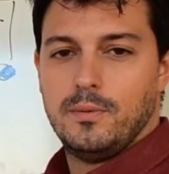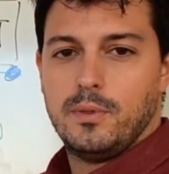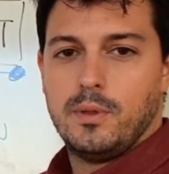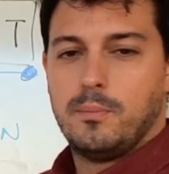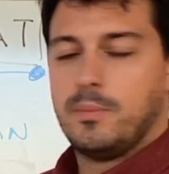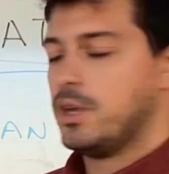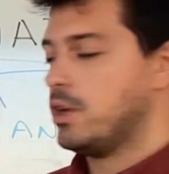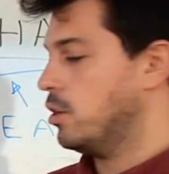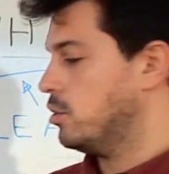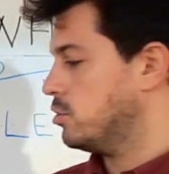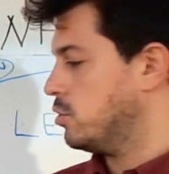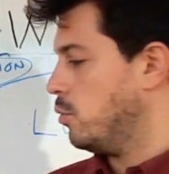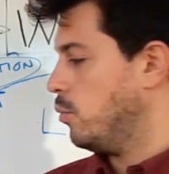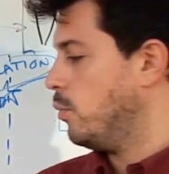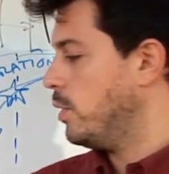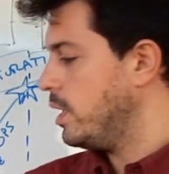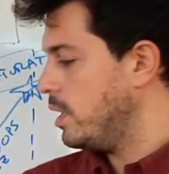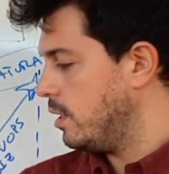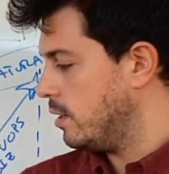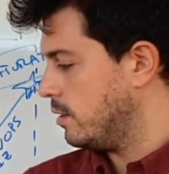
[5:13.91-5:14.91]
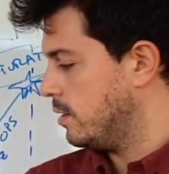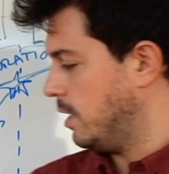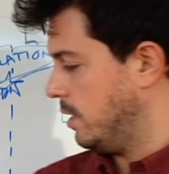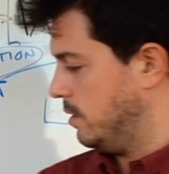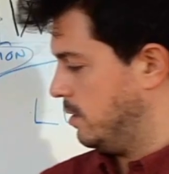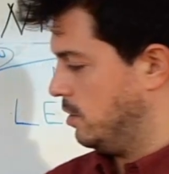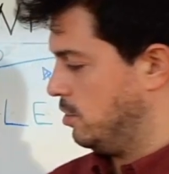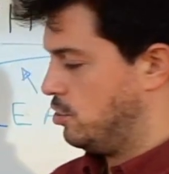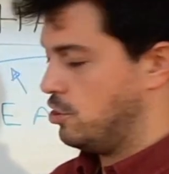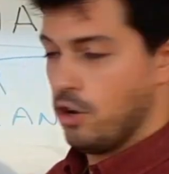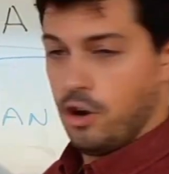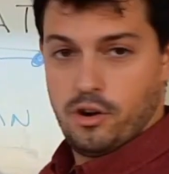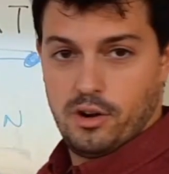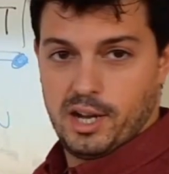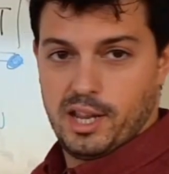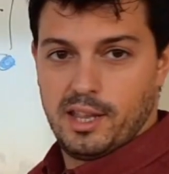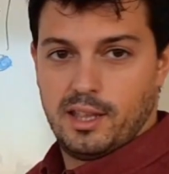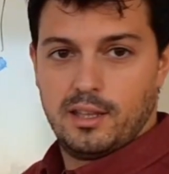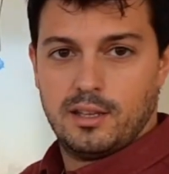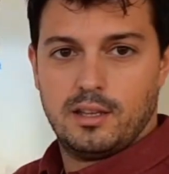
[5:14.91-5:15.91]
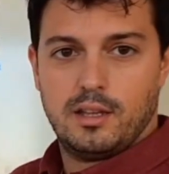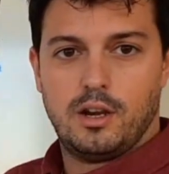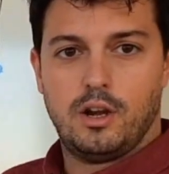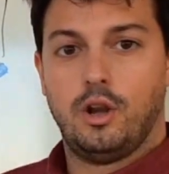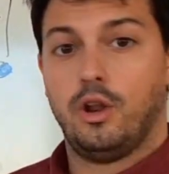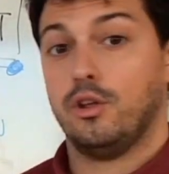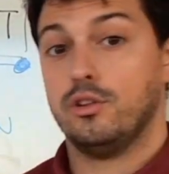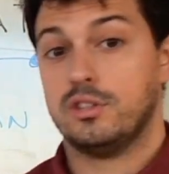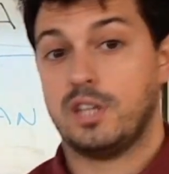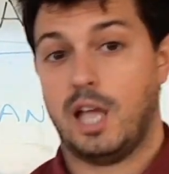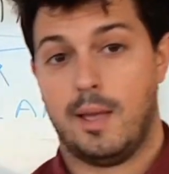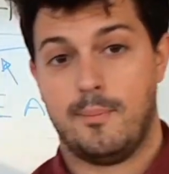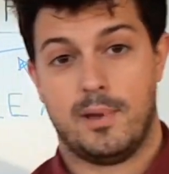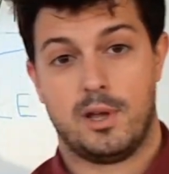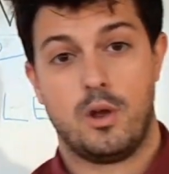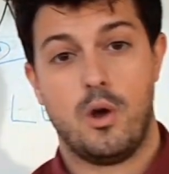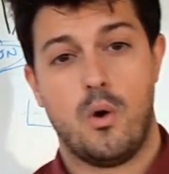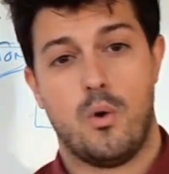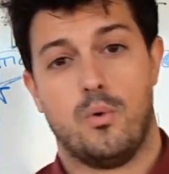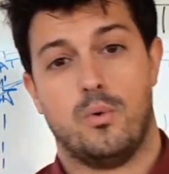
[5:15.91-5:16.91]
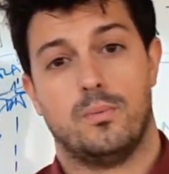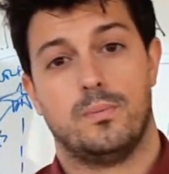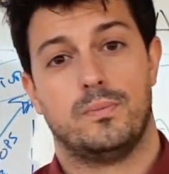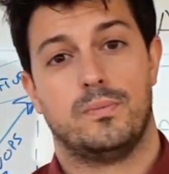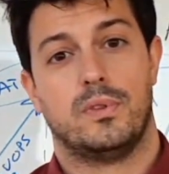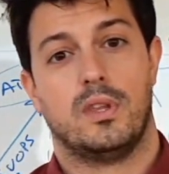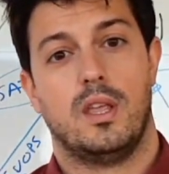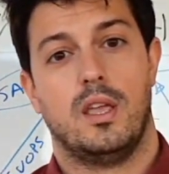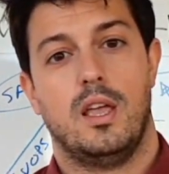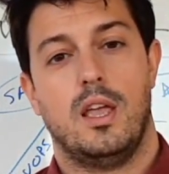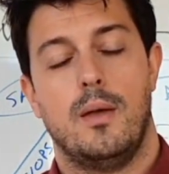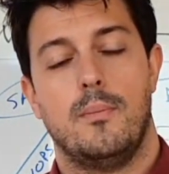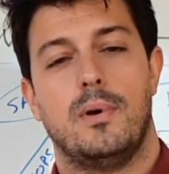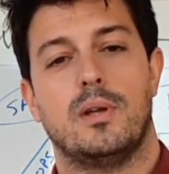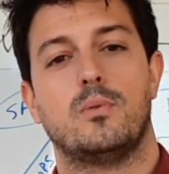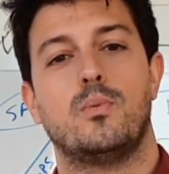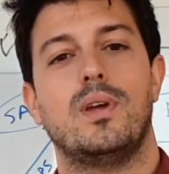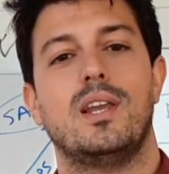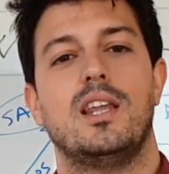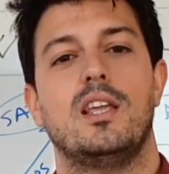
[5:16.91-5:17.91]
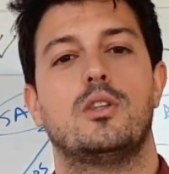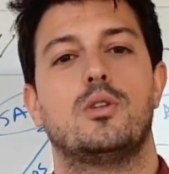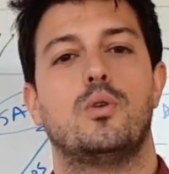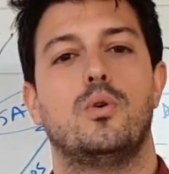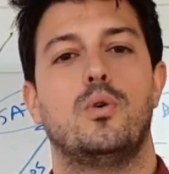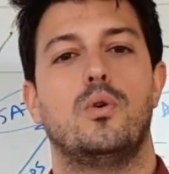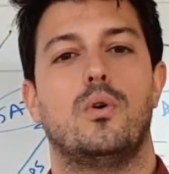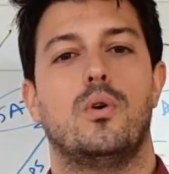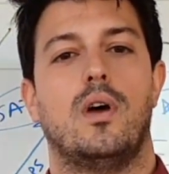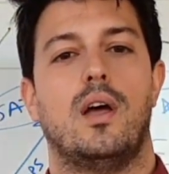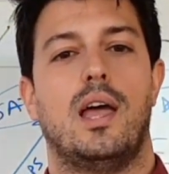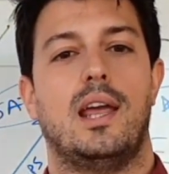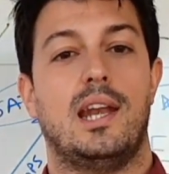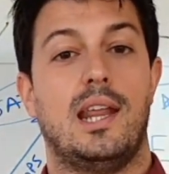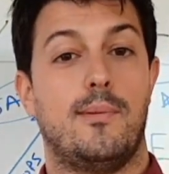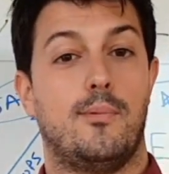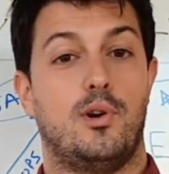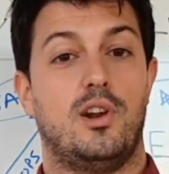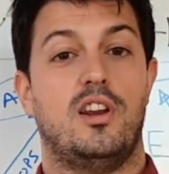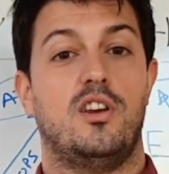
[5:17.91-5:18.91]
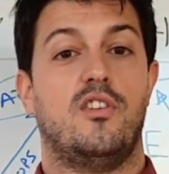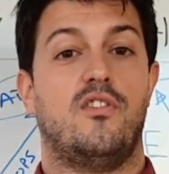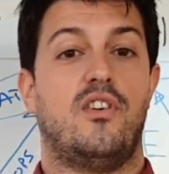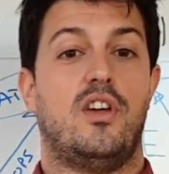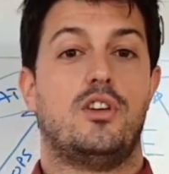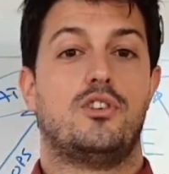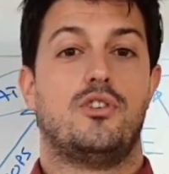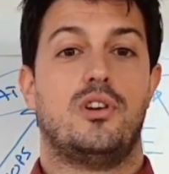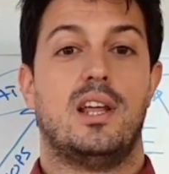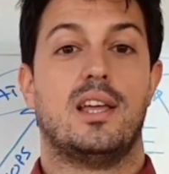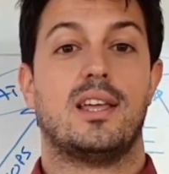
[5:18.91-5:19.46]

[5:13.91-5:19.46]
Because we did this journey long time ago, but we need to enable innovation